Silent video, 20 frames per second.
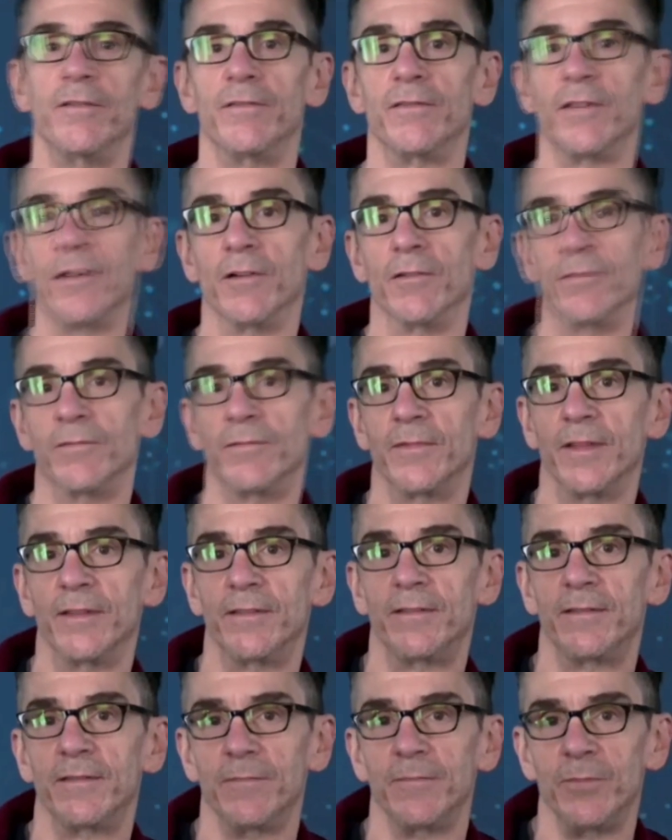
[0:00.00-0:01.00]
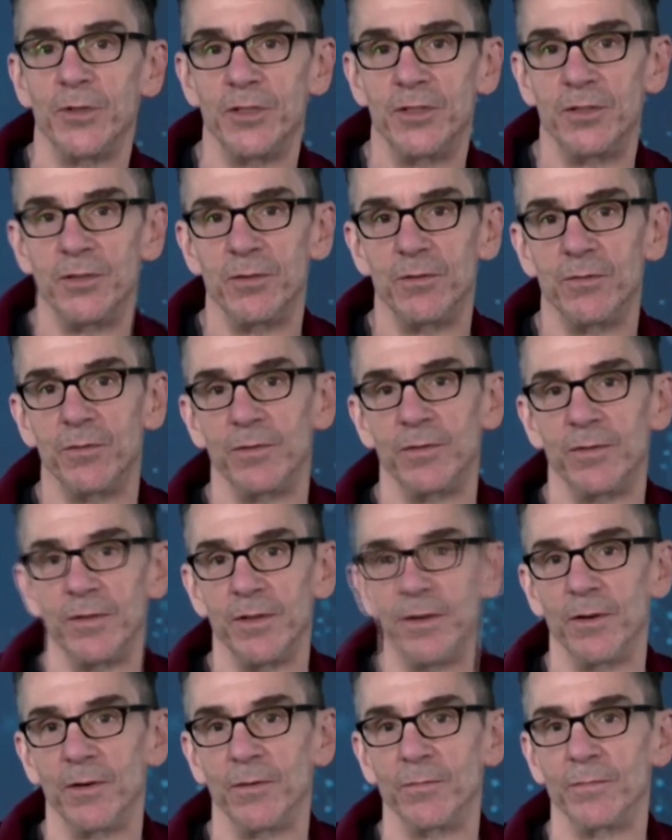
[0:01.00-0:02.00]
So we do,
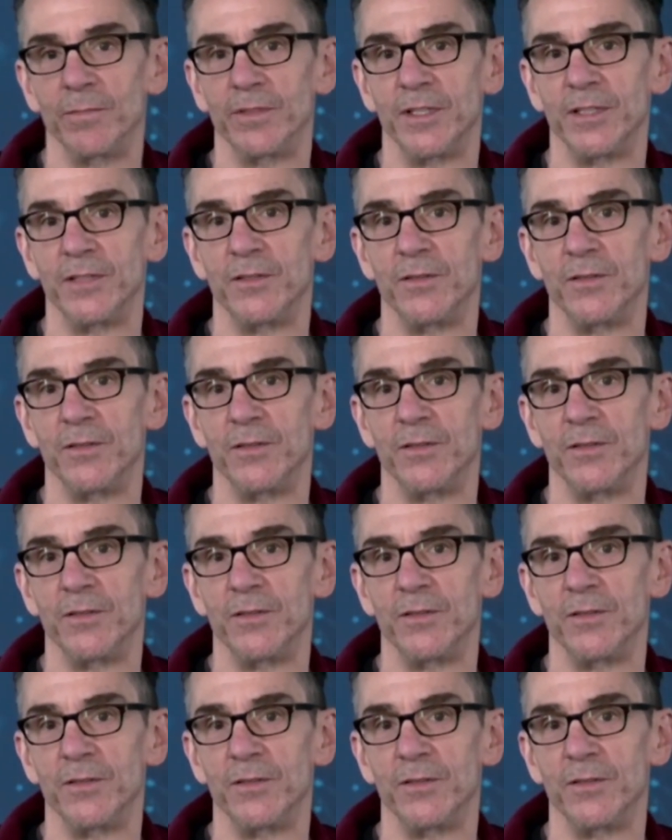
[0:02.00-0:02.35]
you know,